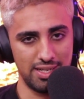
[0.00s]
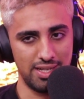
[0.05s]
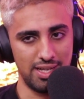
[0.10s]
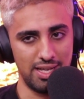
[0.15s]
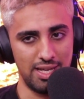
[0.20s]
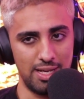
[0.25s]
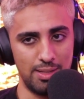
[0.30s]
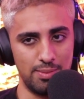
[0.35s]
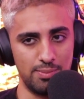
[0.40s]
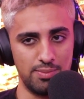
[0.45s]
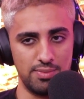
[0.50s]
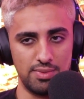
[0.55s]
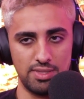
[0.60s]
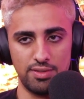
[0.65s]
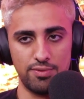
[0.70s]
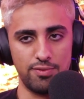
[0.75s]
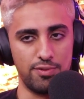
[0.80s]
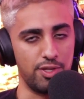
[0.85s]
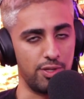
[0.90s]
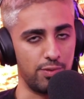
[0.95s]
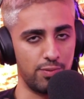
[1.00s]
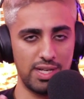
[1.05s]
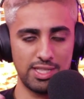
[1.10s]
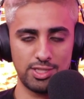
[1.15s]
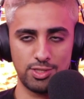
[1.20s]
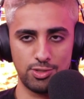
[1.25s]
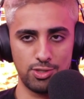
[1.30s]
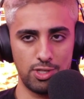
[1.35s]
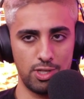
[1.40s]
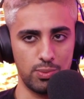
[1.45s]
For the
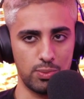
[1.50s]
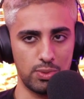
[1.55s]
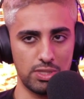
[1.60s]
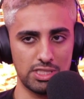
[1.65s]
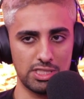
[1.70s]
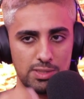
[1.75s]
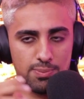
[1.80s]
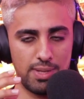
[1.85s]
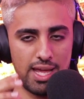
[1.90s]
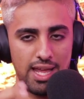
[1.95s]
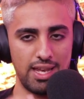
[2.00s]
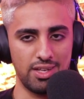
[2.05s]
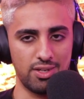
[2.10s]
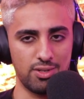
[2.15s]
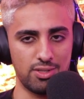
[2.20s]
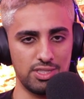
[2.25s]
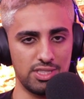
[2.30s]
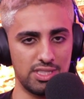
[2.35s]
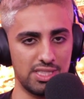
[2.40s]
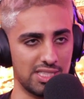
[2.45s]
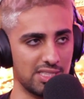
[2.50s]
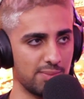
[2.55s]
restaurant, we're just planning on just